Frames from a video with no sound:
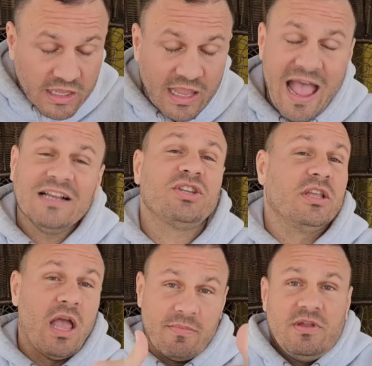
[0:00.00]

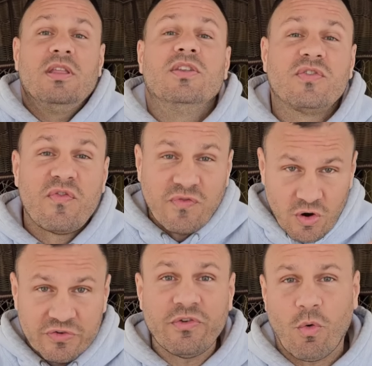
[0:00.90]
Actually, I mean, his
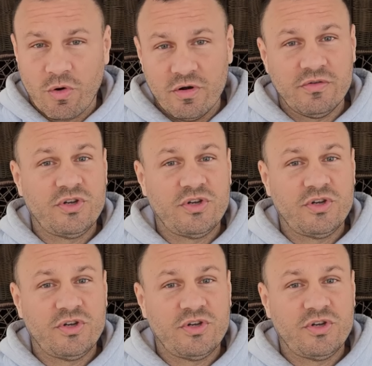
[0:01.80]
first order